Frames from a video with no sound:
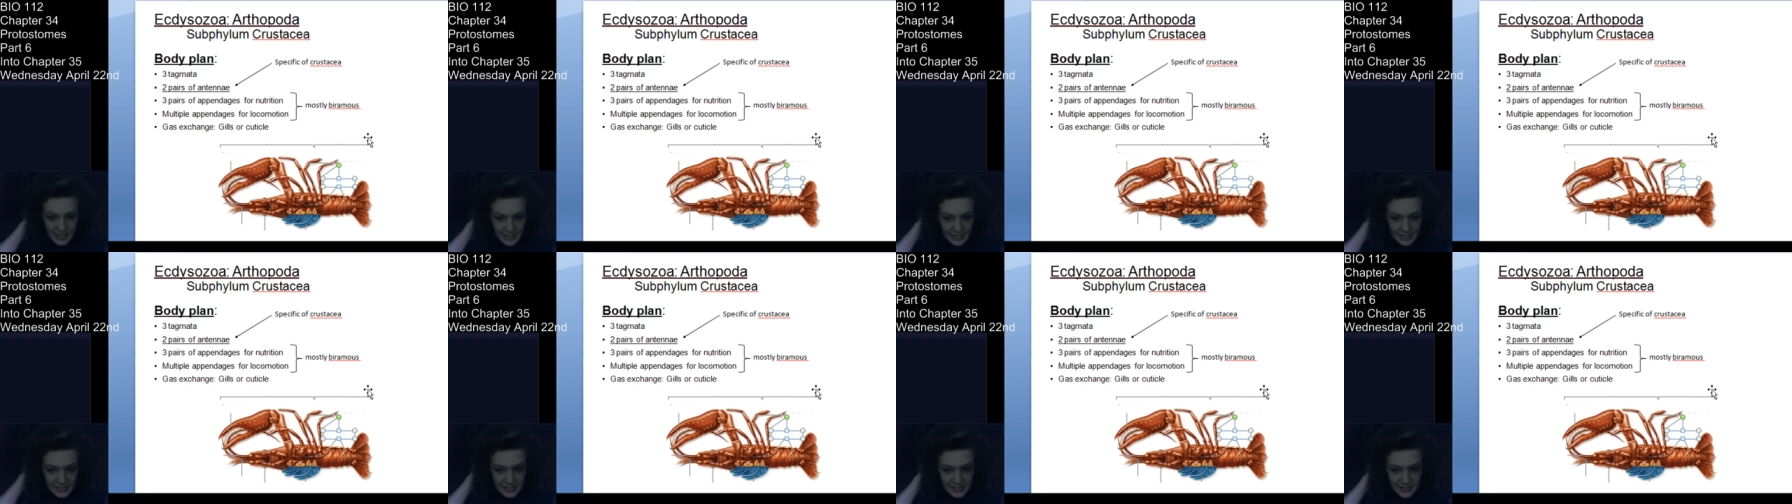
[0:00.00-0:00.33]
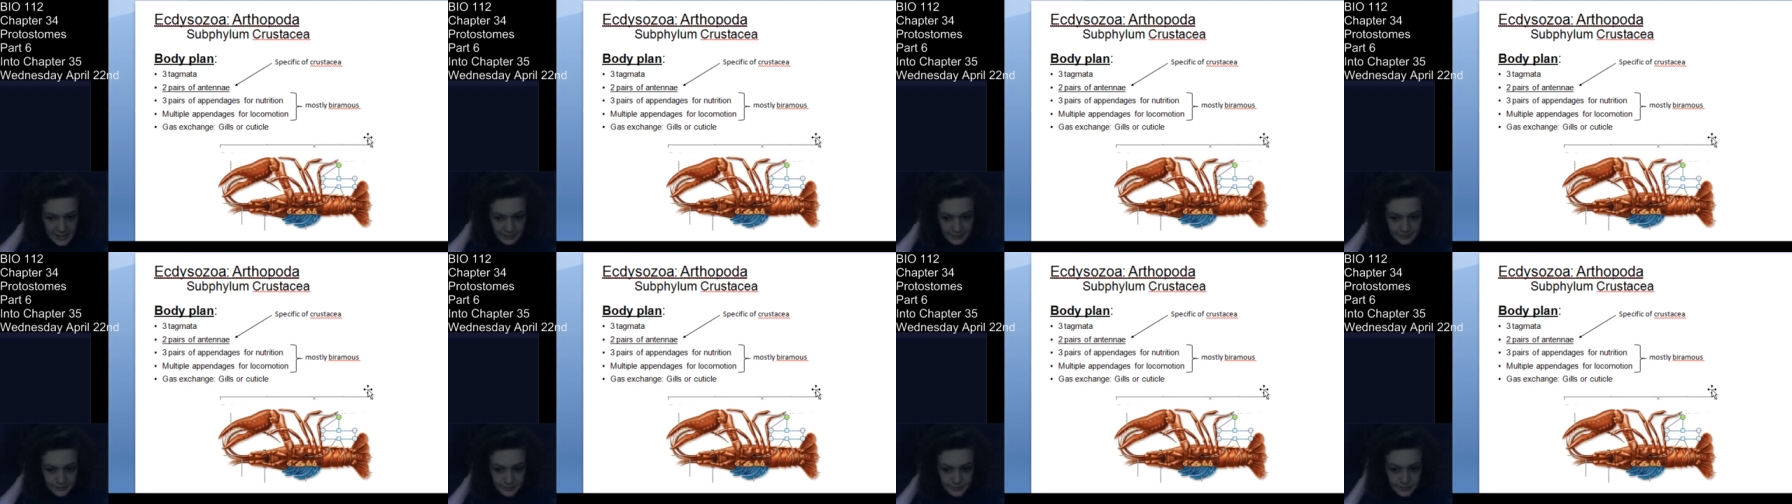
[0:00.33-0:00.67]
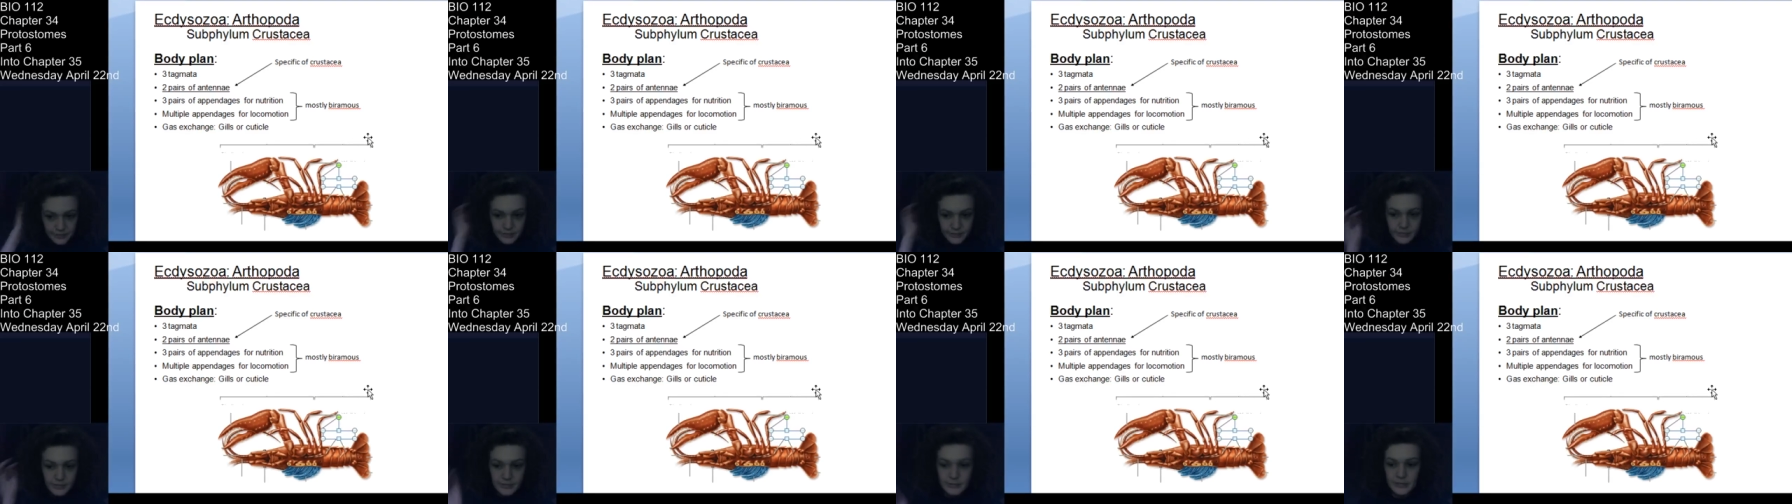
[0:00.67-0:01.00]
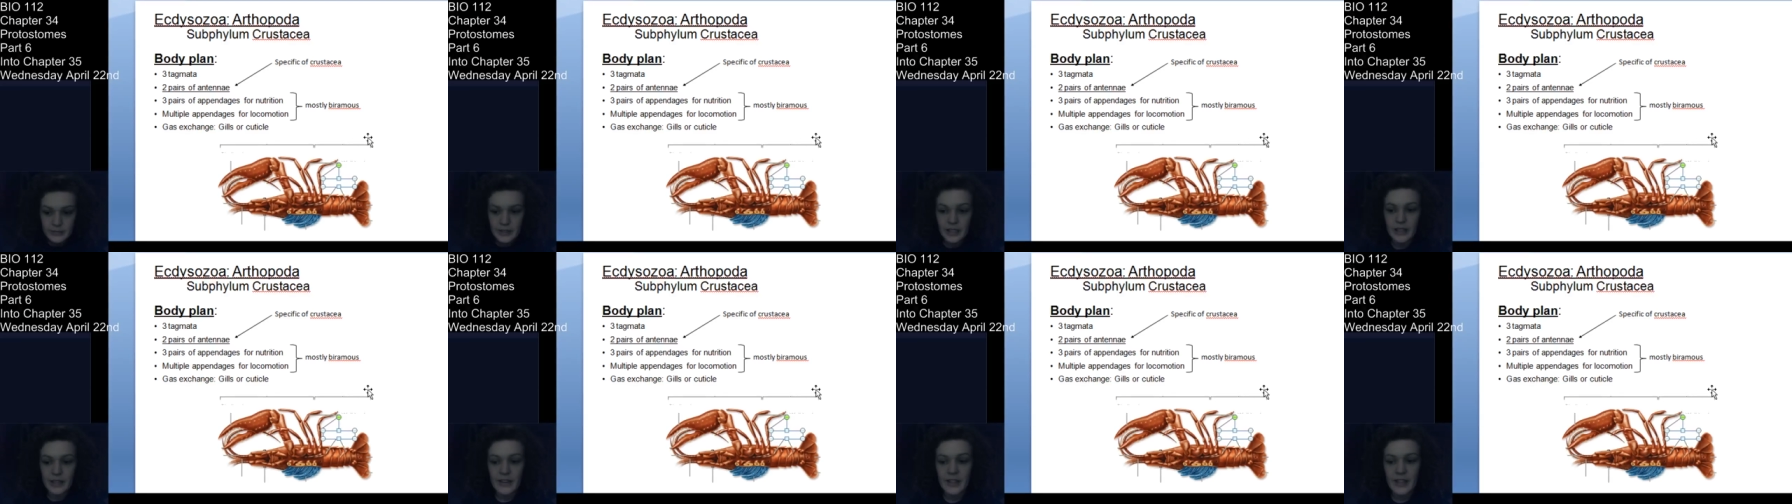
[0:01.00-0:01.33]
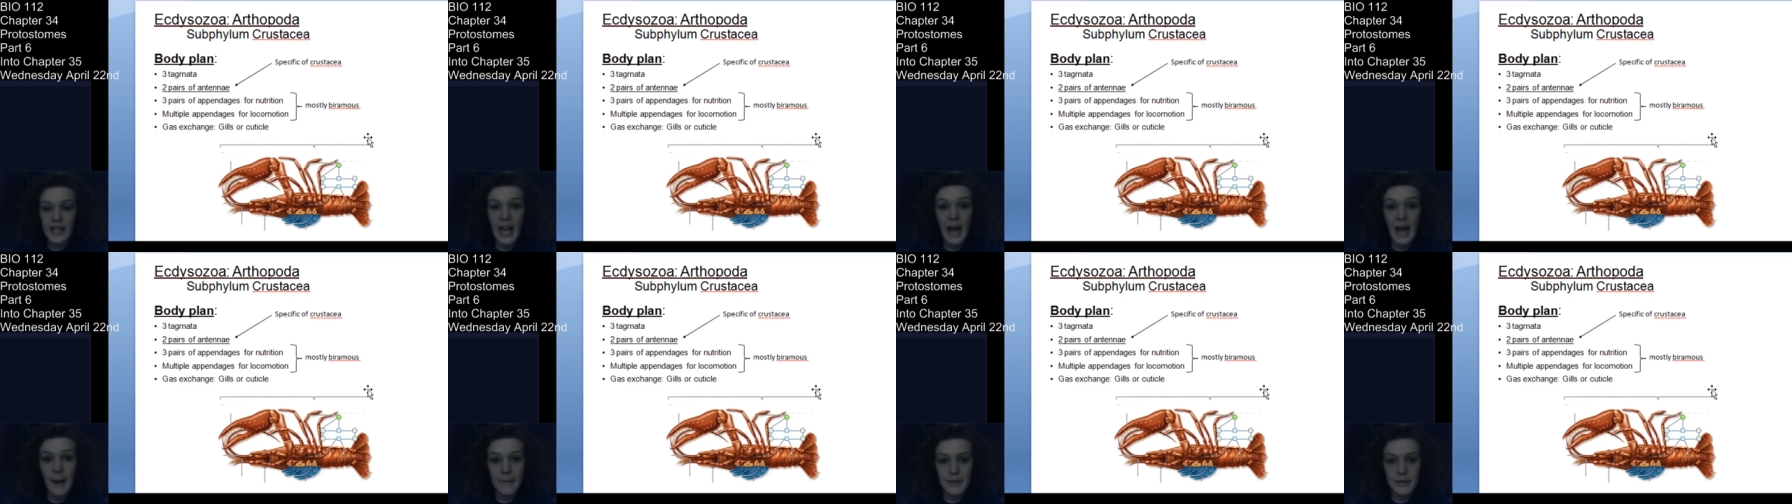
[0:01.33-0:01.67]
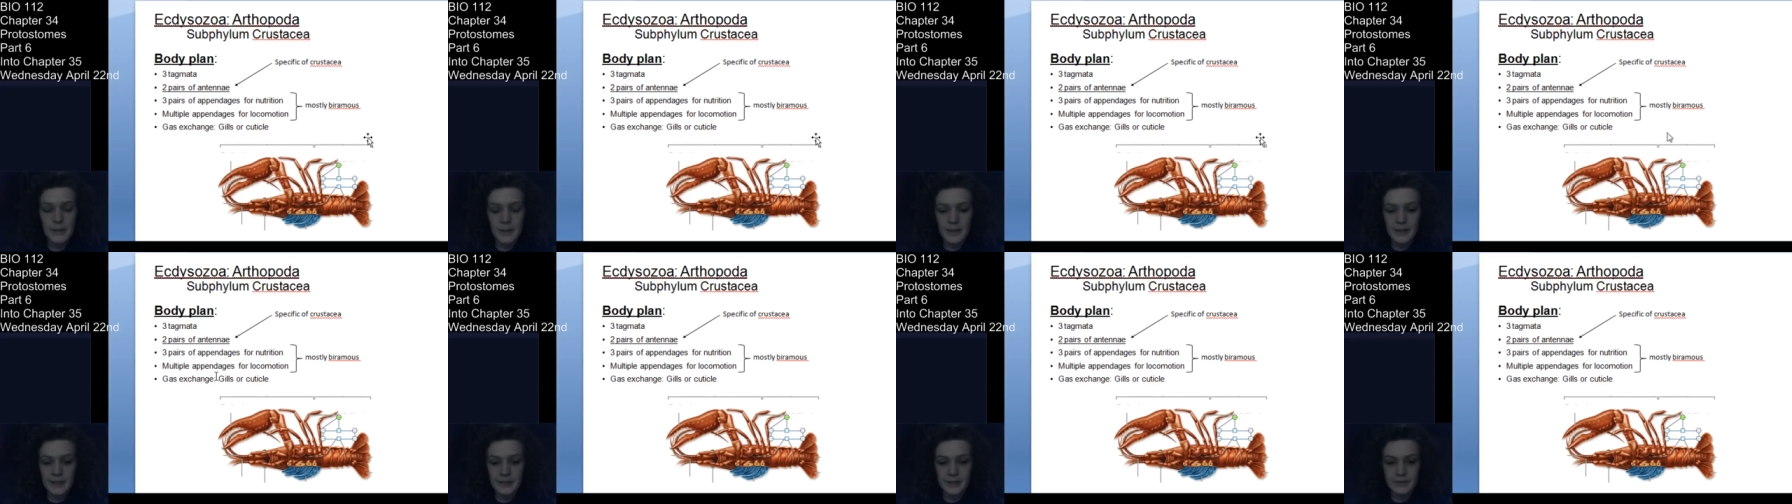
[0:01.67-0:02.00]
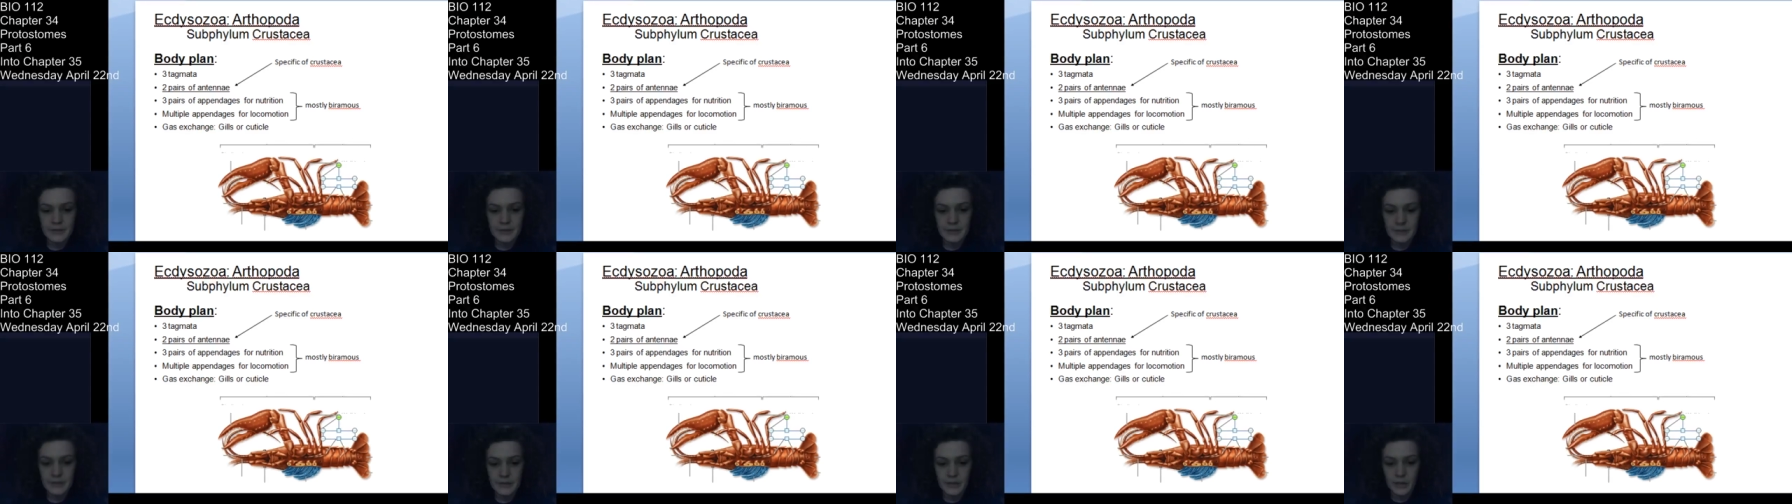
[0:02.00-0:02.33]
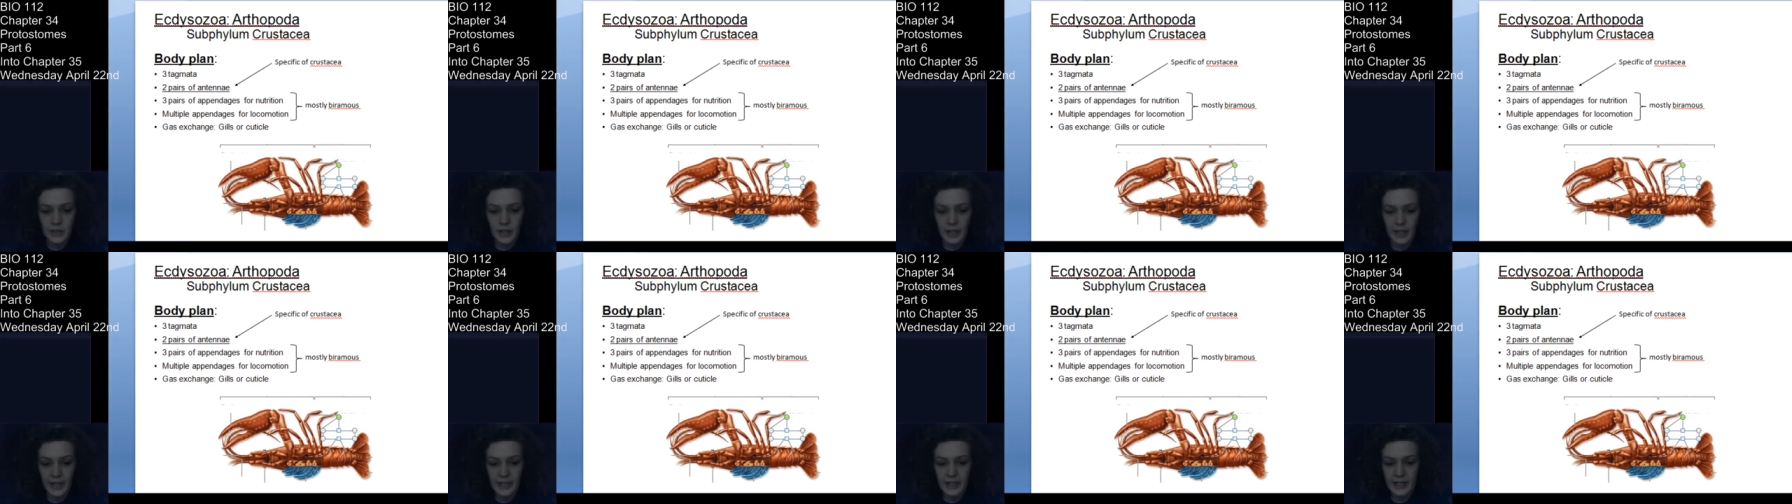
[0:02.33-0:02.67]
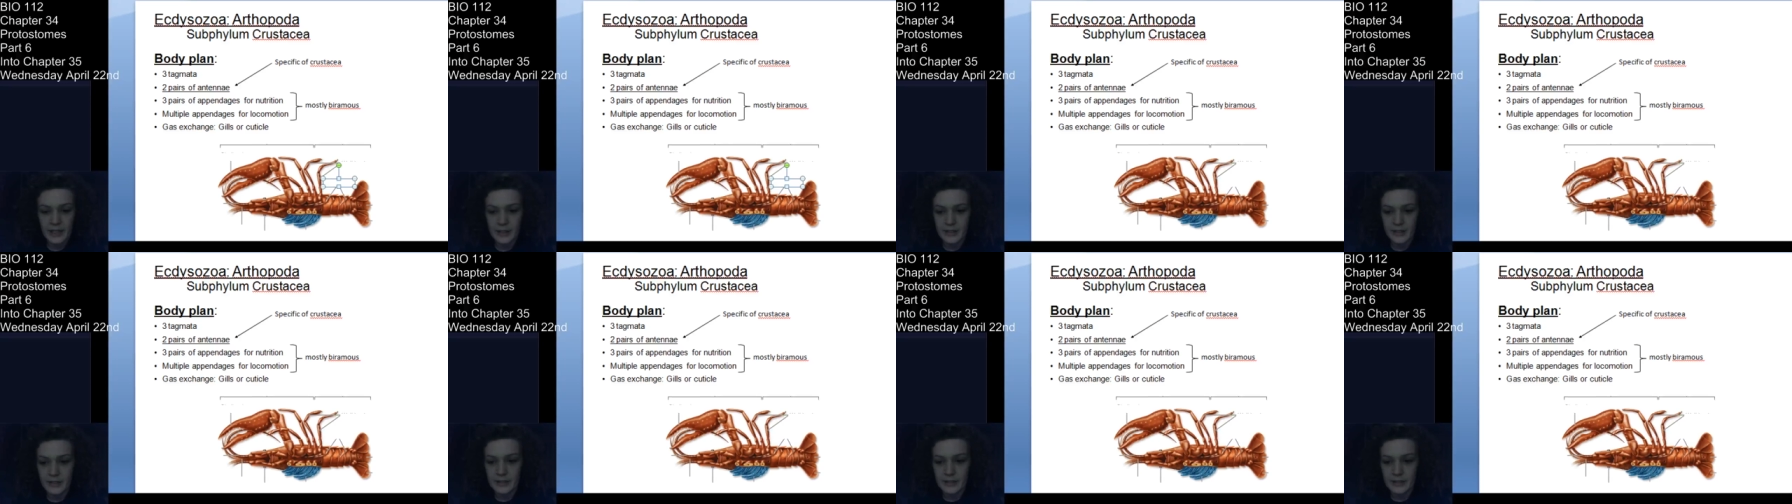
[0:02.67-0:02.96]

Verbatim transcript: is the abdomen. Okay,